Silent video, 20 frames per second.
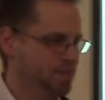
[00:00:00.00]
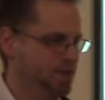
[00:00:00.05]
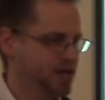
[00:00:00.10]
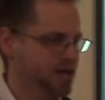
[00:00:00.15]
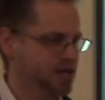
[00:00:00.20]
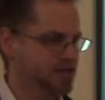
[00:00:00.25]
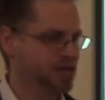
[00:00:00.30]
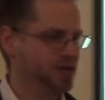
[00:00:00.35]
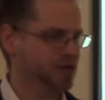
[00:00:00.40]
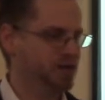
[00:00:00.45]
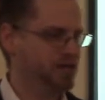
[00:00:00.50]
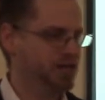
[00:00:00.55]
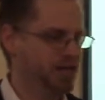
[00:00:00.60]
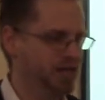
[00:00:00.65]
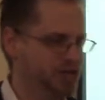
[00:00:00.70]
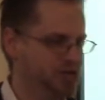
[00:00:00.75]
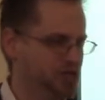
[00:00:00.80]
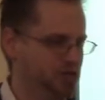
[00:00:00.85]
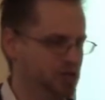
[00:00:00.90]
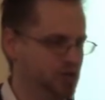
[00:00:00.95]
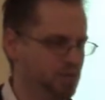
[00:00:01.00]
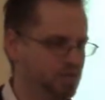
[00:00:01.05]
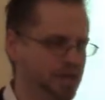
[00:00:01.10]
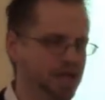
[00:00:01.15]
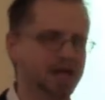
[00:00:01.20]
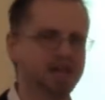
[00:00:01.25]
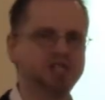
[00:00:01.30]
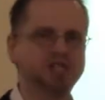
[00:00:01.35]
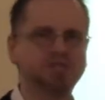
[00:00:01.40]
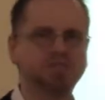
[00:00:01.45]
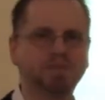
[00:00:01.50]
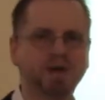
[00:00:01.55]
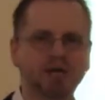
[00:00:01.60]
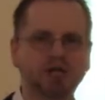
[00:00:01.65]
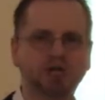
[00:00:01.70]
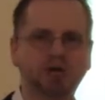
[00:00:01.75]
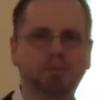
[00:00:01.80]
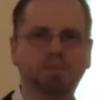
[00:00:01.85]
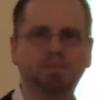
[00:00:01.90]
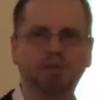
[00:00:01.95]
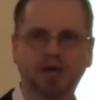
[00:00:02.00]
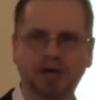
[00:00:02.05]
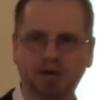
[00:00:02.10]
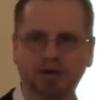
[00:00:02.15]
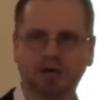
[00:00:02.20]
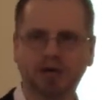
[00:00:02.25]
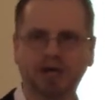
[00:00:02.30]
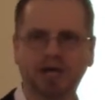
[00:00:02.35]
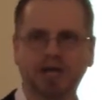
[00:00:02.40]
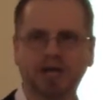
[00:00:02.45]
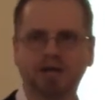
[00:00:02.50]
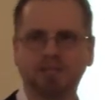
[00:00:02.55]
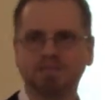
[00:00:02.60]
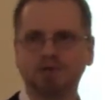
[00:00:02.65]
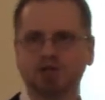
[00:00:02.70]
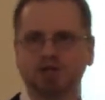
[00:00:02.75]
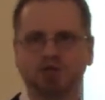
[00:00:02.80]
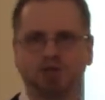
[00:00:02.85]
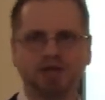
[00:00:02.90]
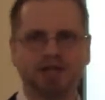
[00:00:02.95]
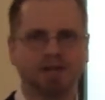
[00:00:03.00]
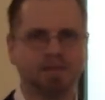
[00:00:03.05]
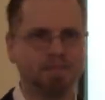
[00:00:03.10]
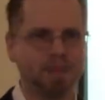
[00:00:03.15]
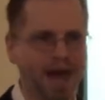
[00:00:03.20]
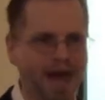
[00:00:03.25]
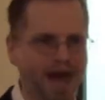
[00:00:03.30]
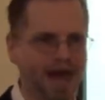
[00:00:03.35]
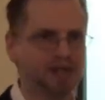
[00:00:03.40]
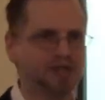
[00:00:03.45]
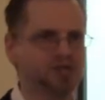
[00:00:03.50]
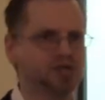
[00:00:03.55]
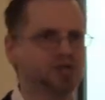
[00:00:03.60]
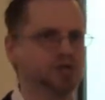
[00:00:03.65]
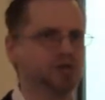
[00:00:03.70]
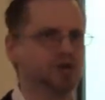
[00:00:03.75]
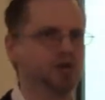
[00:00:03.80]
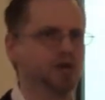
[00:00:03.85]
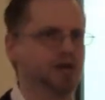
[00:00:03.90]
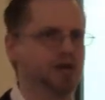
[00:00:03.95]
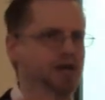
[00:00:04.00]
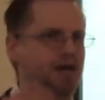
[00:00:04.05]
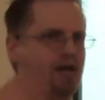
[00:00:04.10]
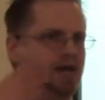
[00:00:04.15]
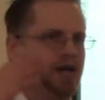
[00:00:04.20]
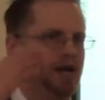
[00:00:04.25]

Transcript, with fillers: because there needs to be a special purity in between the pastor